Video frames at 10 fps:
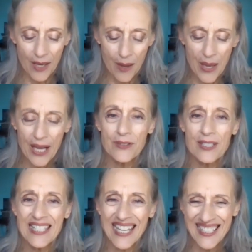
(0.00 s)
About
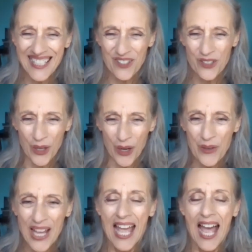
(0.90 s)
10 years ago,
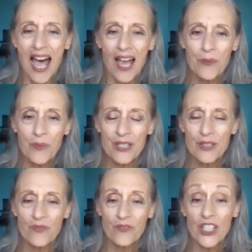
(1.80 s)
I
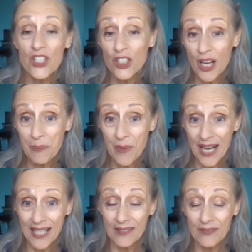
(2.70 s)
was finishing up
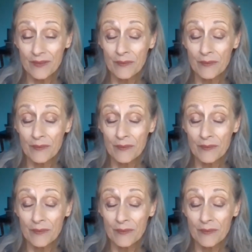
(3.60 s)
my